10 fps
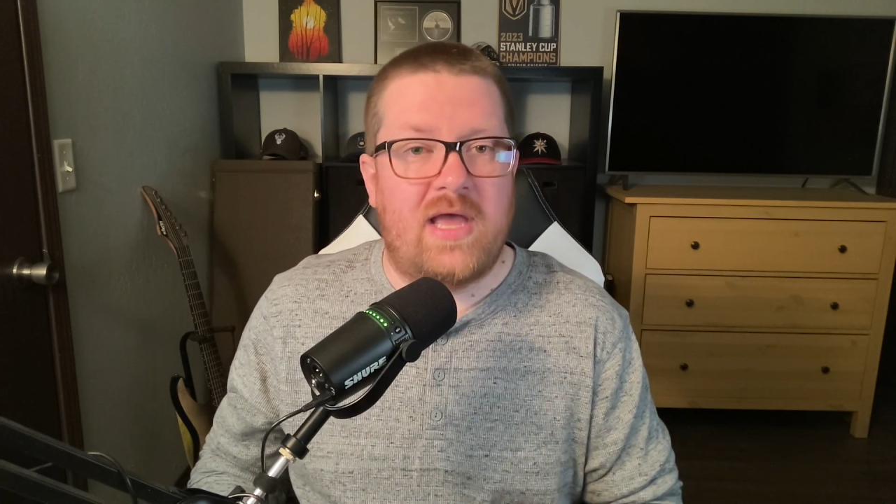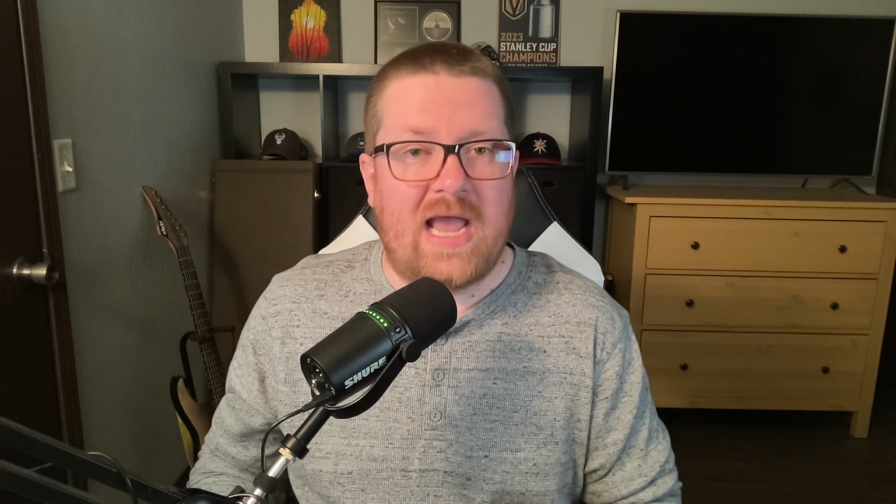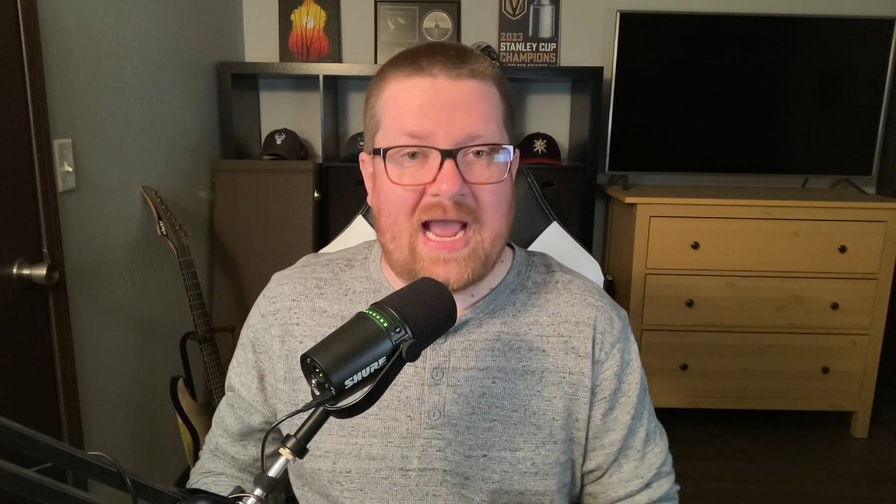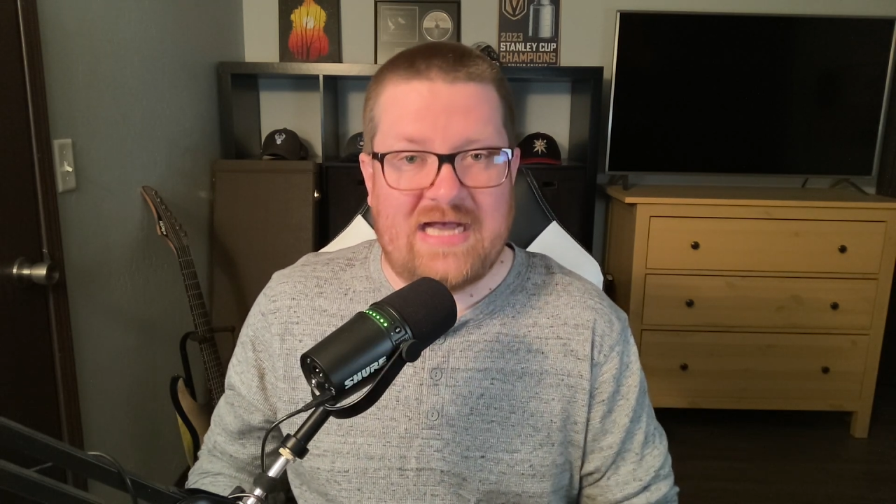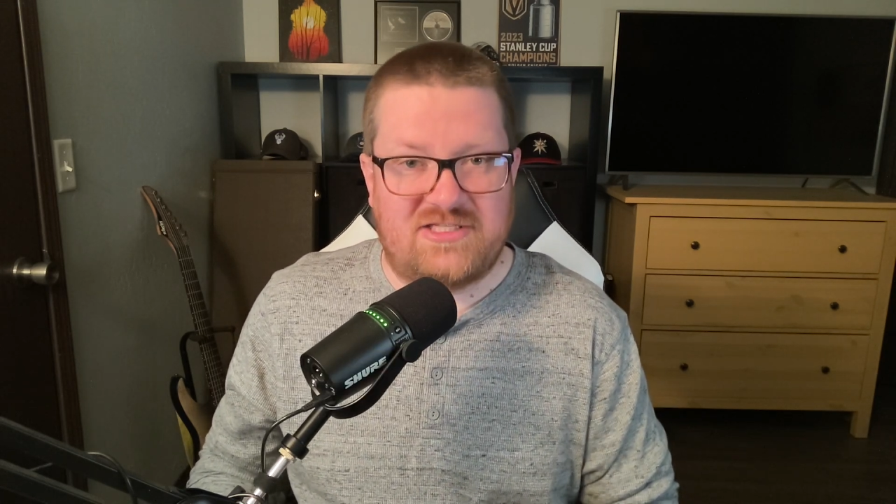
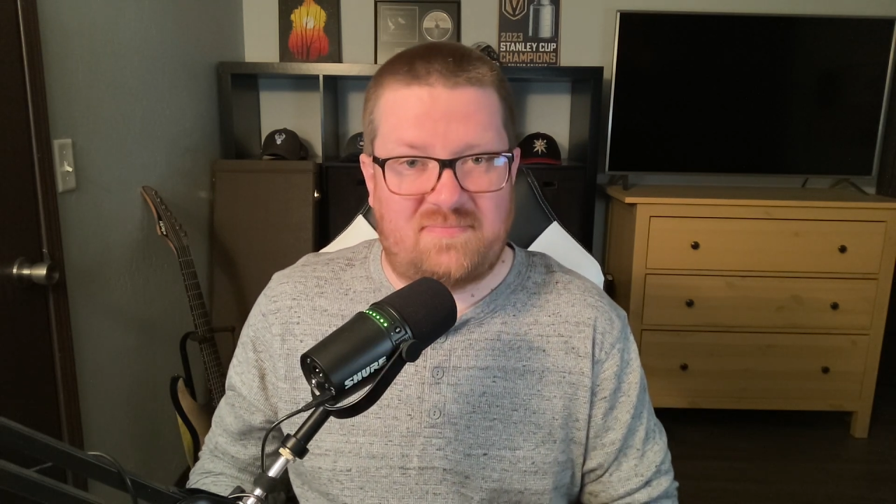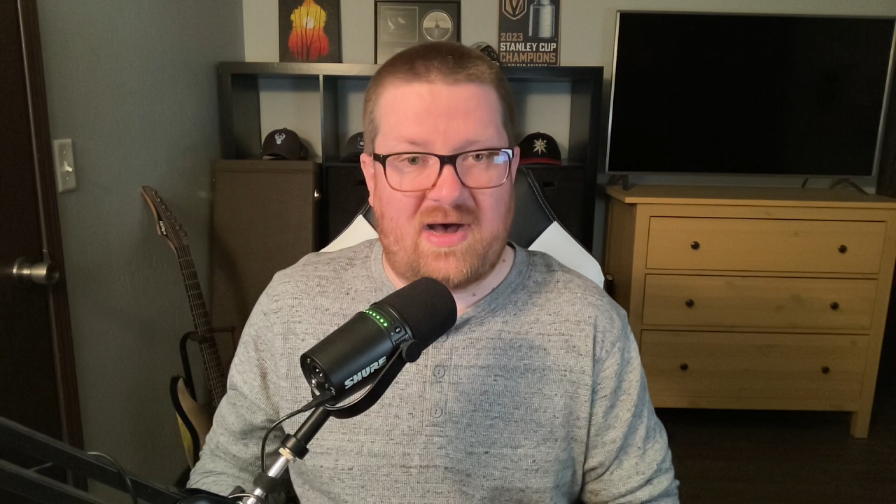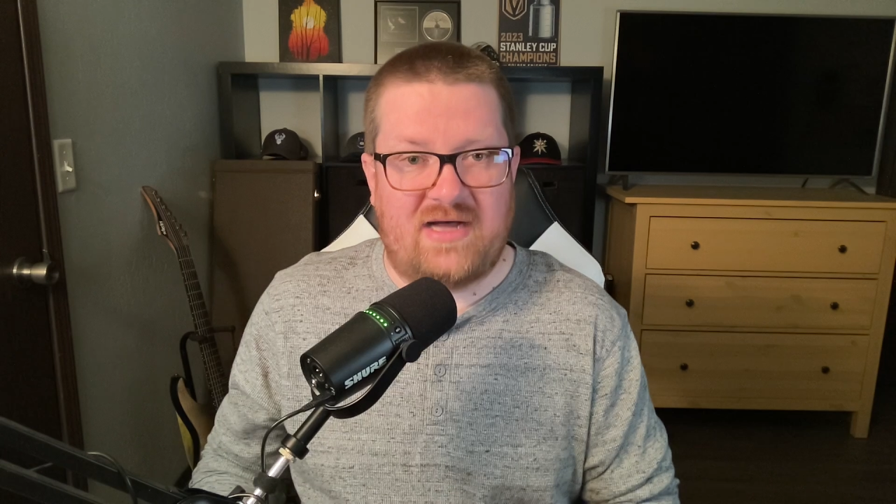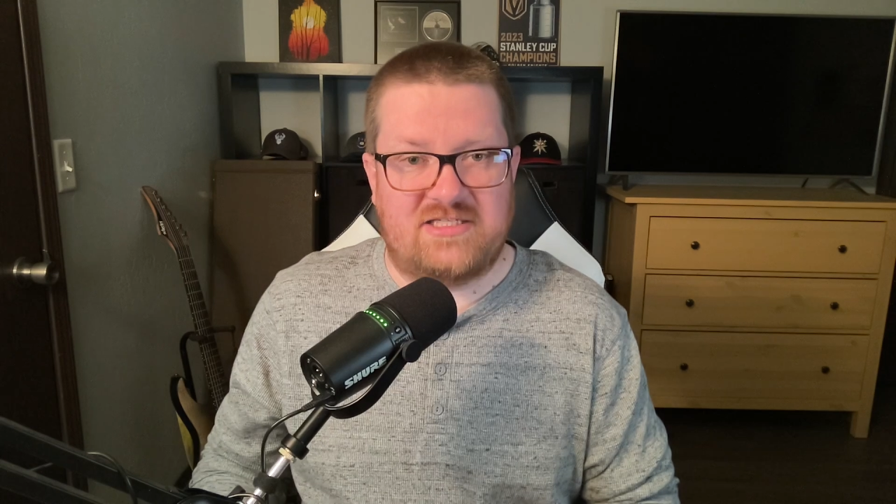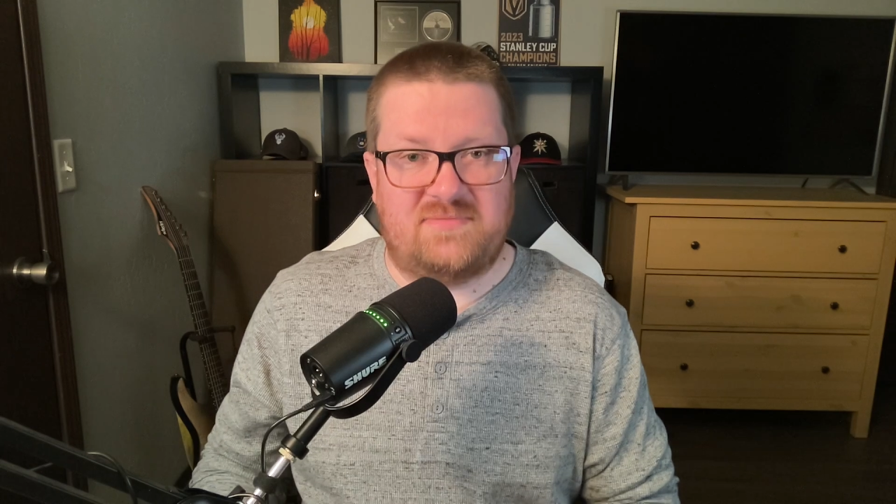as
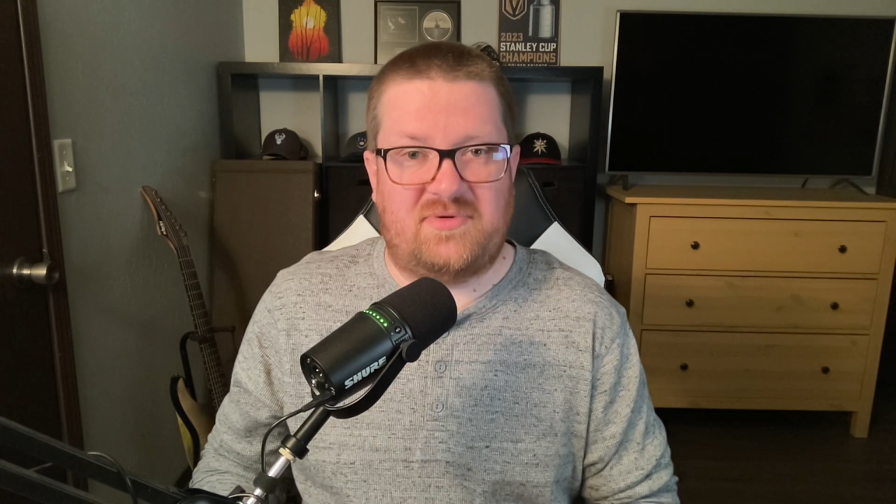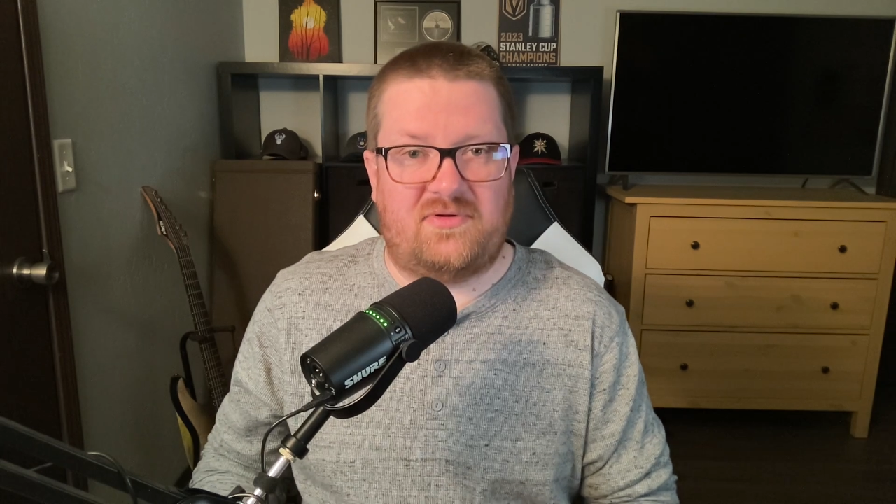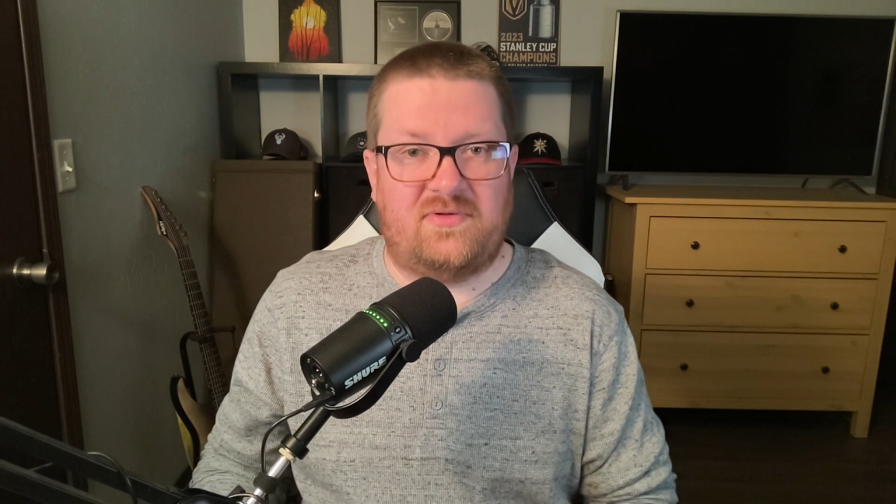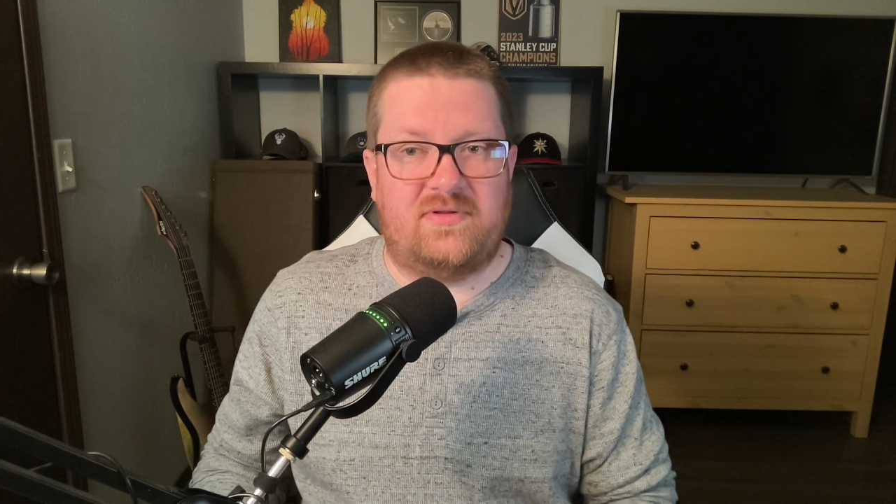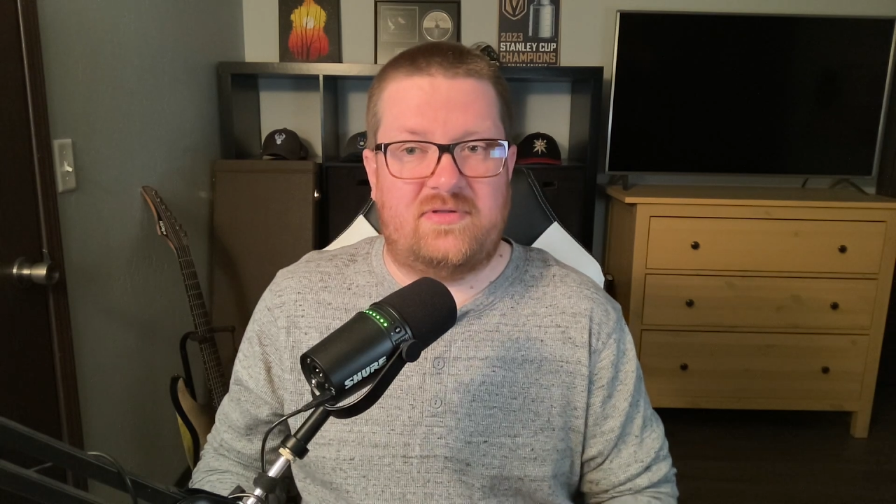
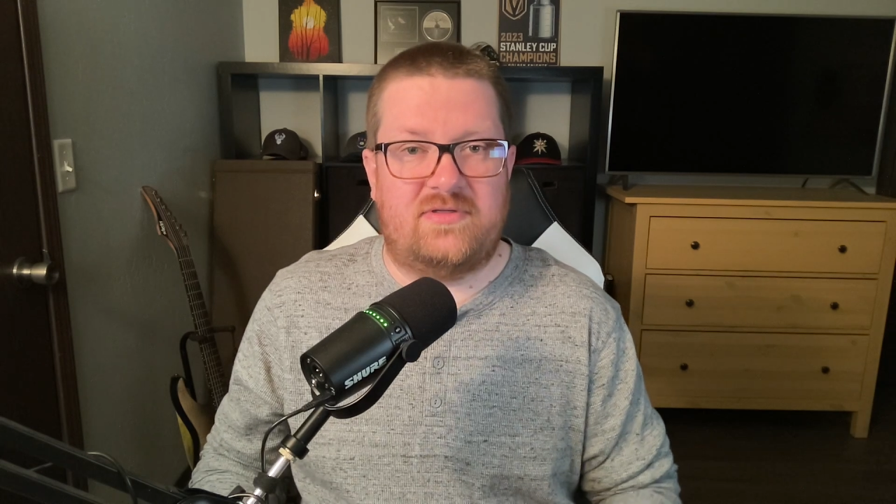possible